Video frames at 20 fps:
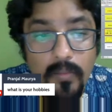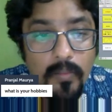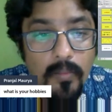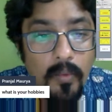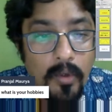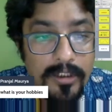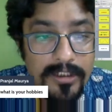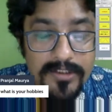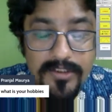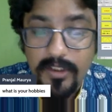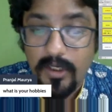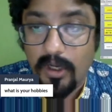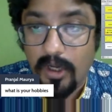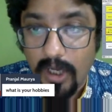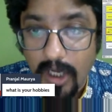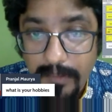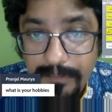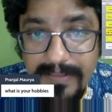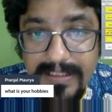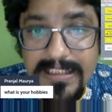What is your
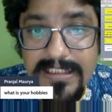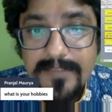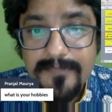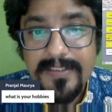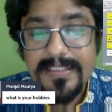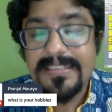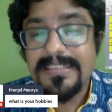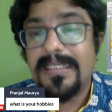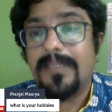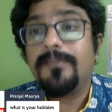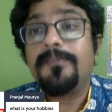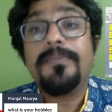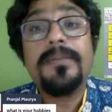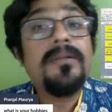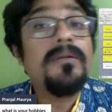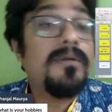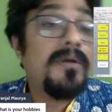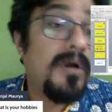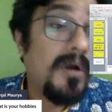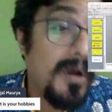hobbies, for
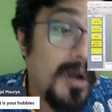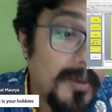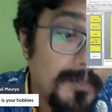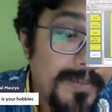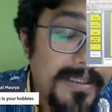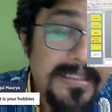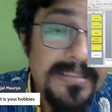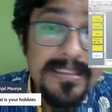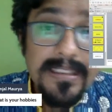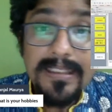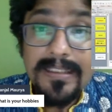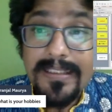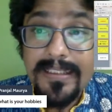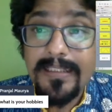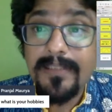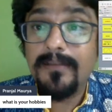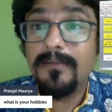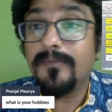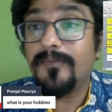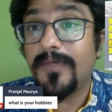example? Hobbies,
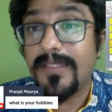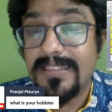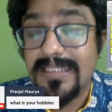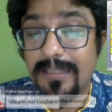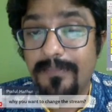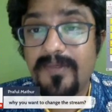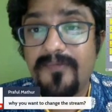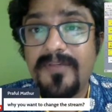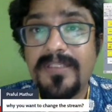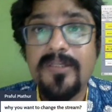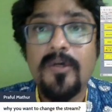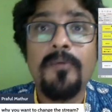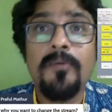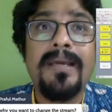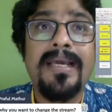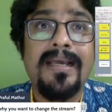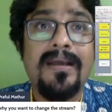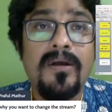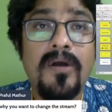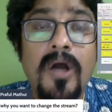again, for example, if you say, oh, my
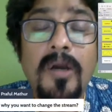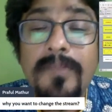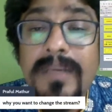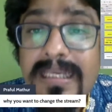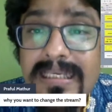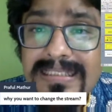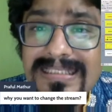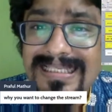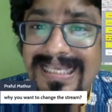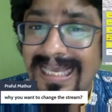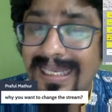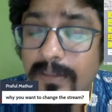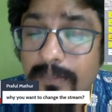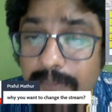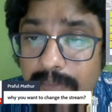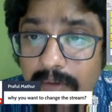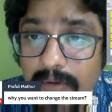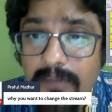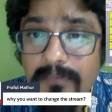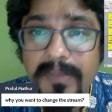hobby is carom
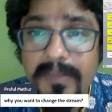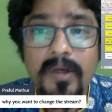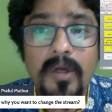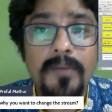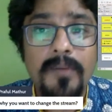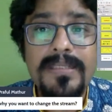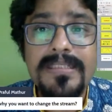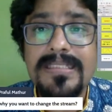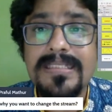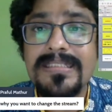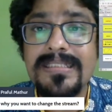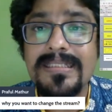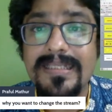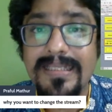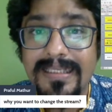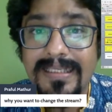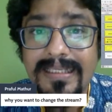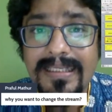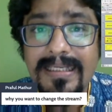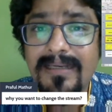board, my hobbies is
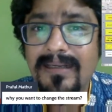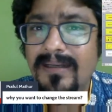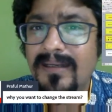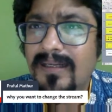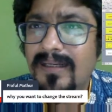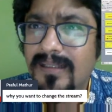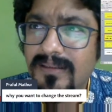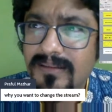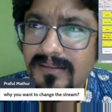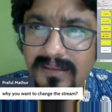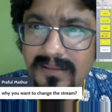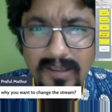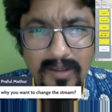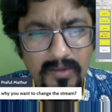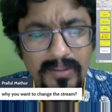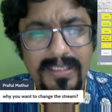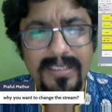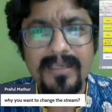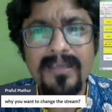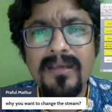cricket.
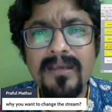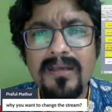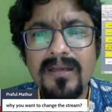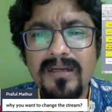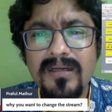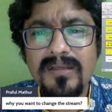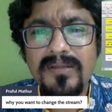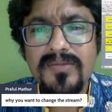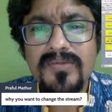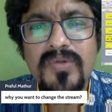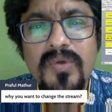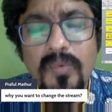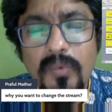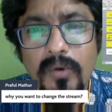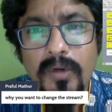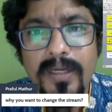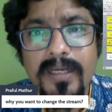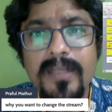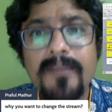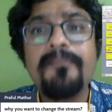Okay, so
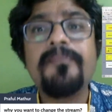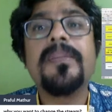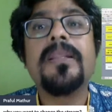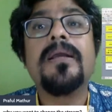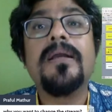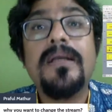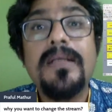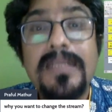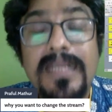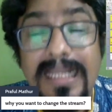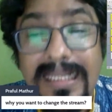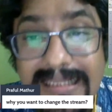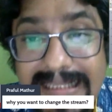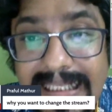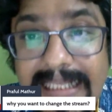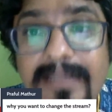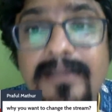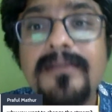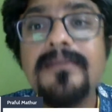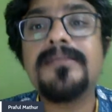what? And
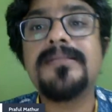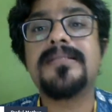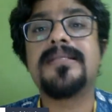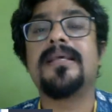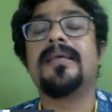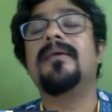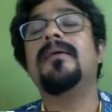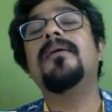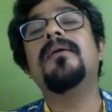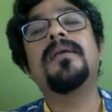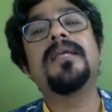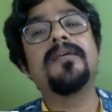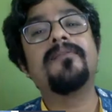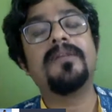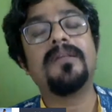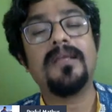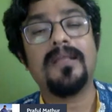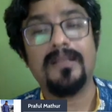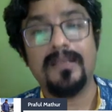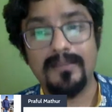then say, give
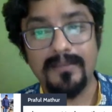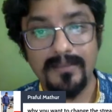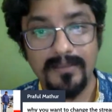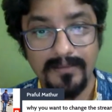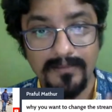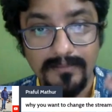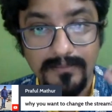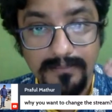it another